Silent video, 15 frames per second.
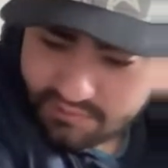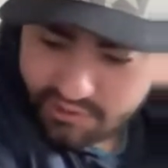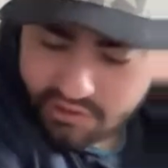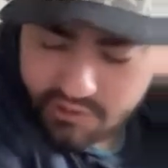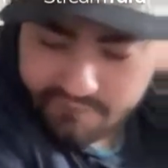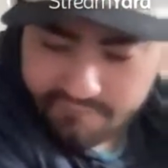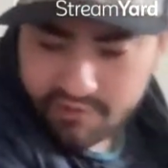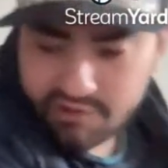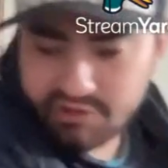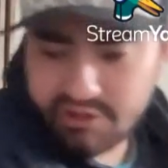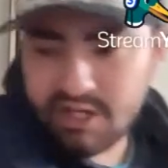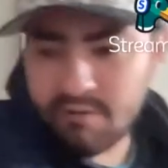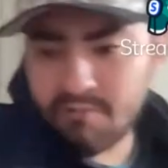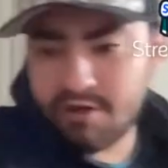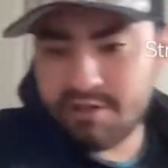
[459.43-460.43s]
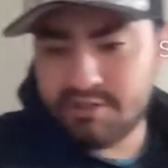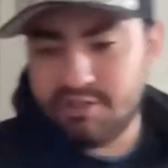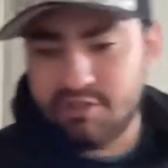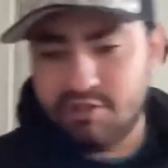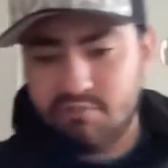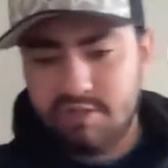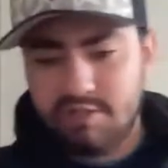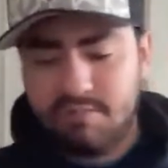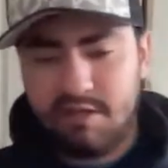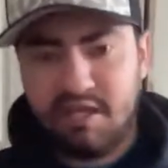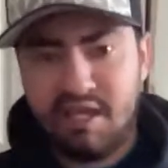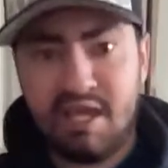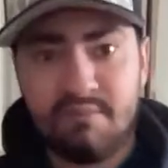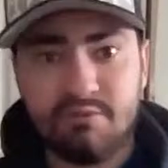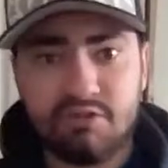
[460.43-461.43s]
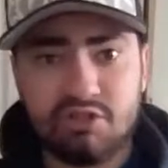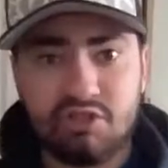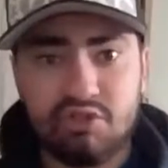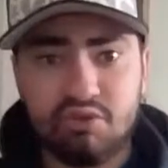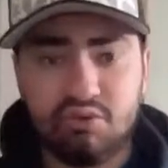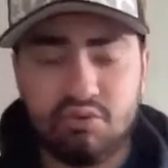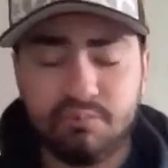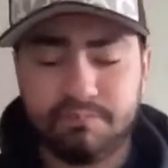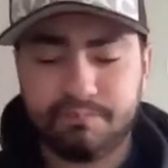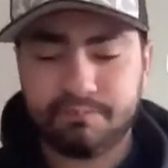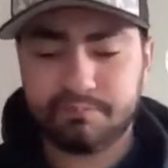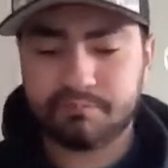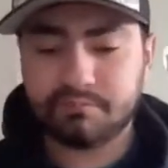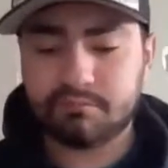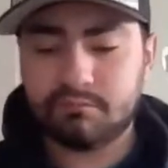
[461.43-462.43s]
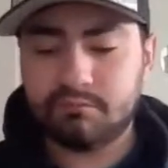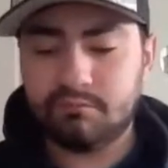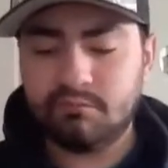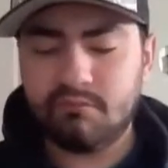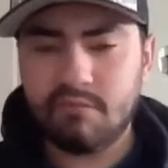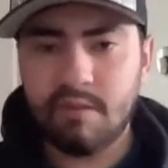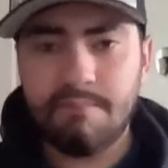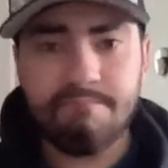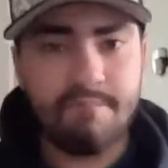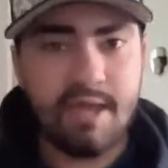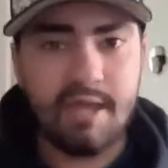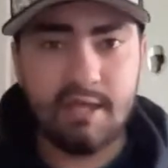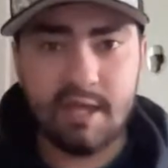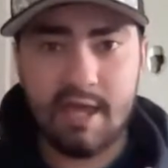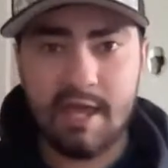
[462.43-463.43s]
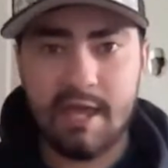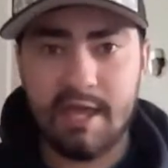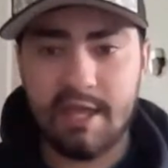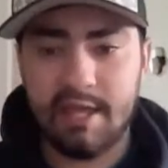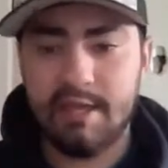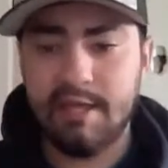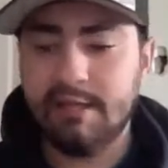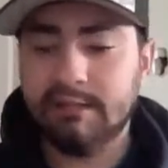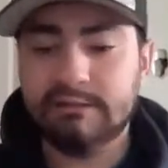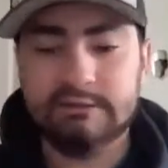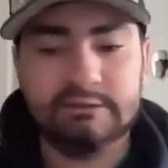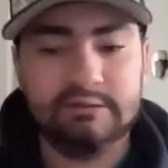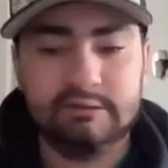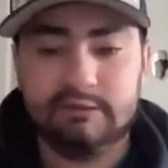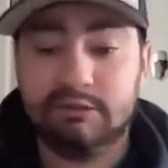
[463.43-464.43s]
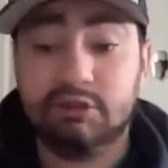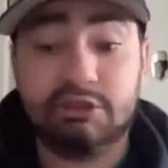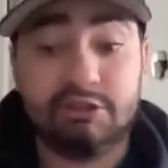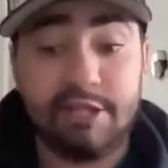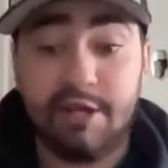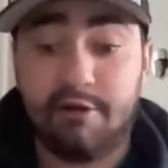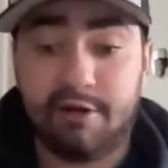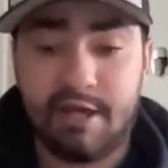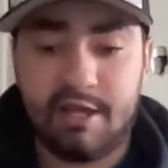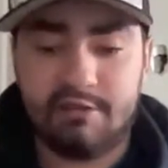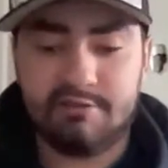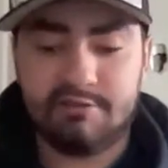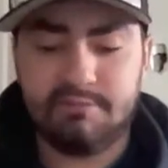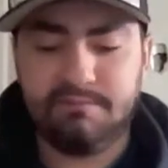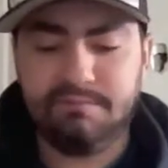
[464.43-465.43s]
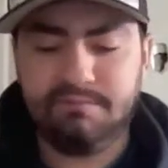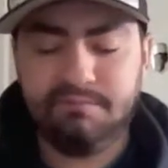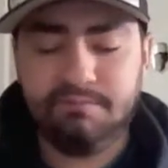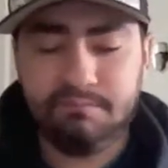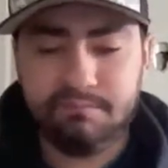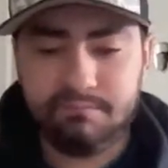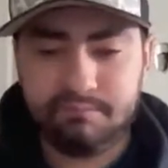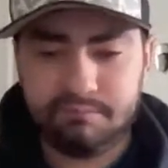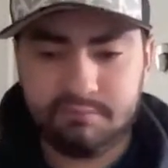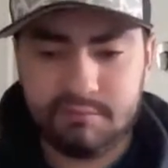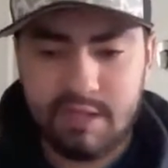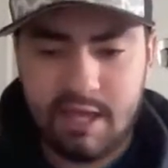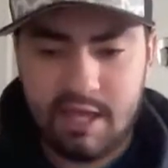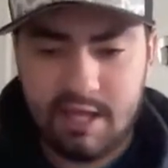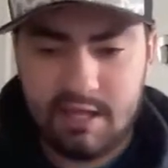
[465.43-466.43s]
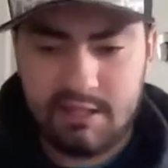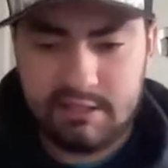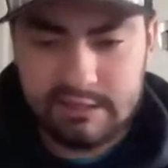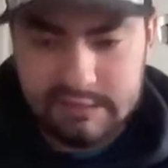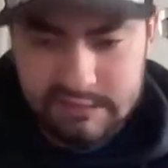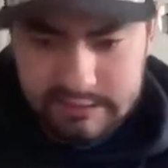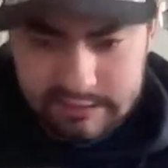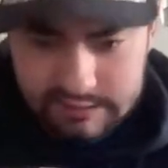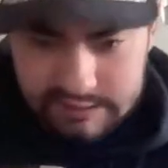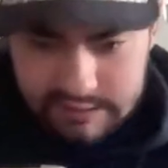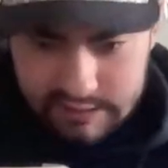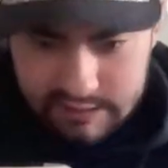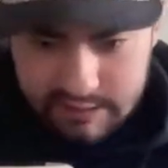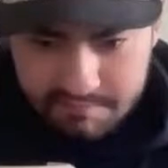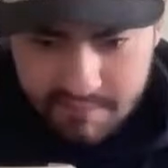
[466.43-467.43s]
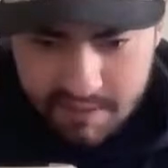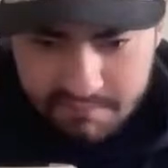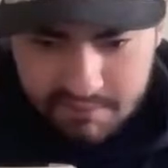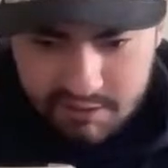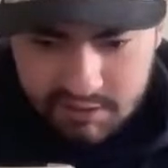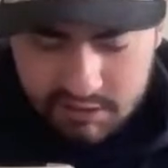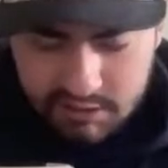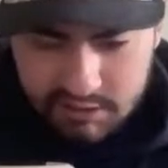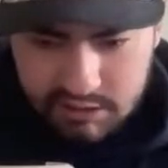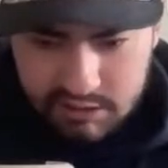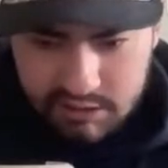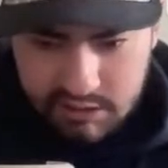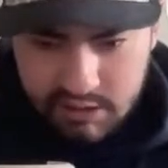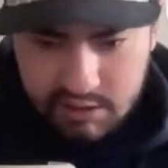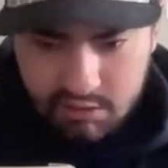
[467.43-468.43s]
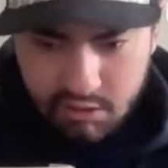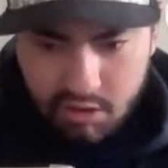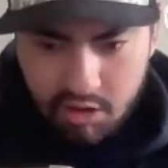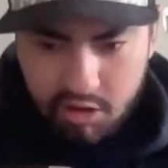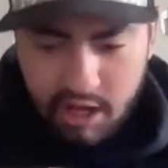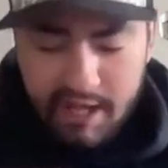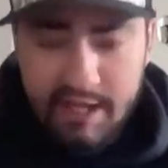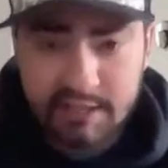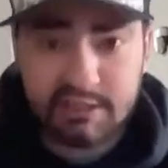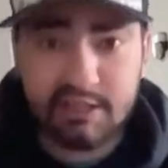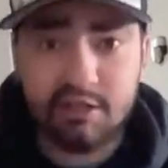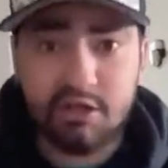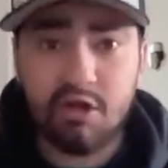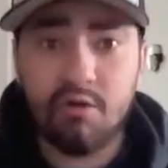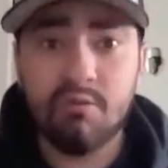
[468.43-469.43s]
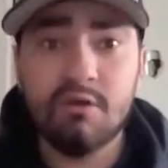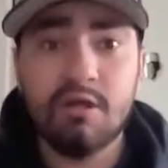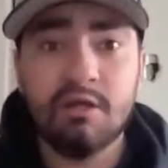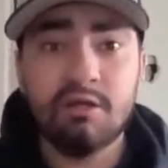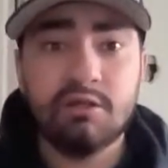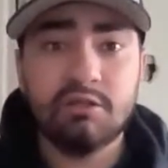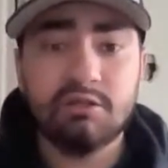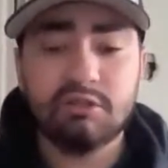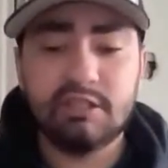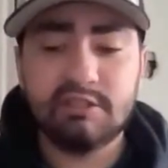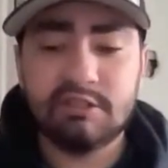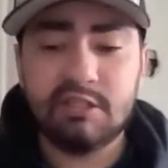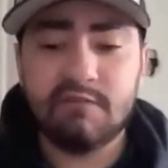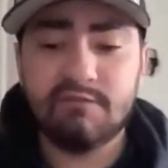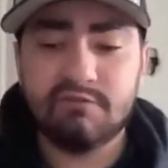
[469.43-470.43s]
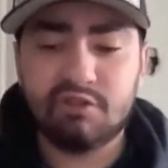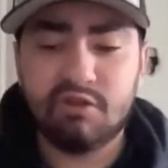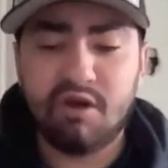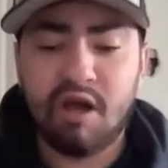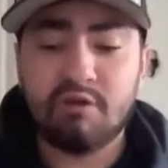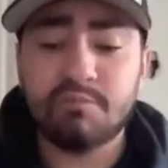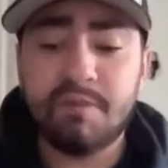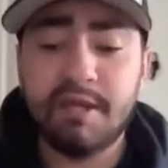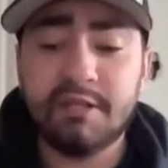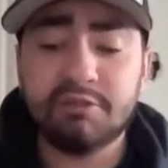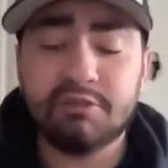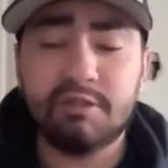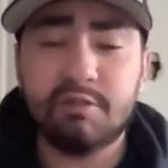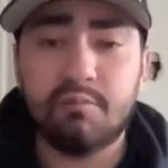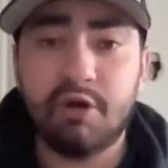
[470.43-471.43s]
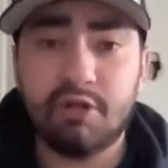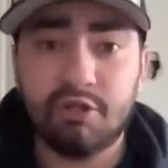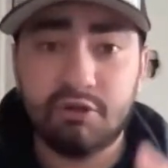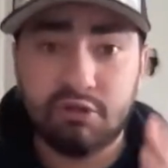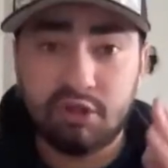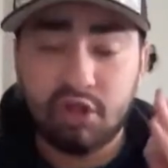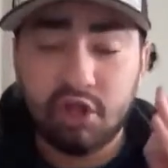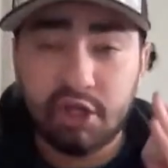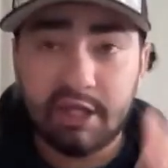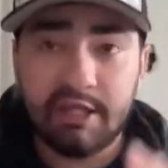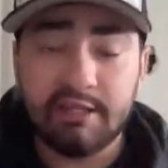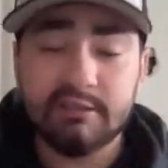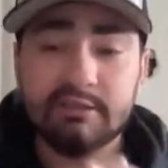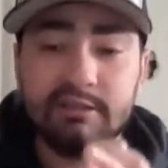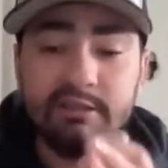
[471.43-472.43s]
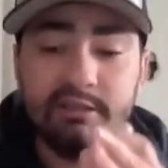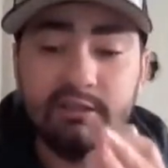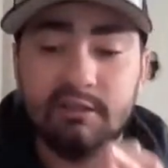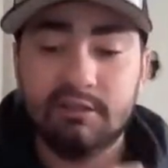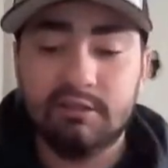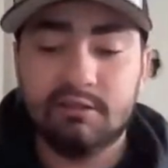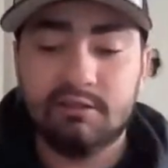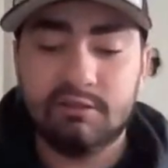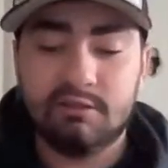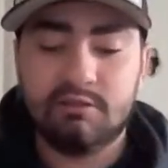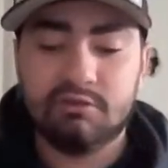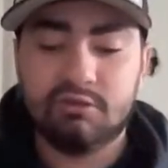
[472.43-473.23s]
So the first thing I wanted to do was be able to make a staircase, and might be a little hard. I guess I could go, so instead of, so I was picturing it where you're looking,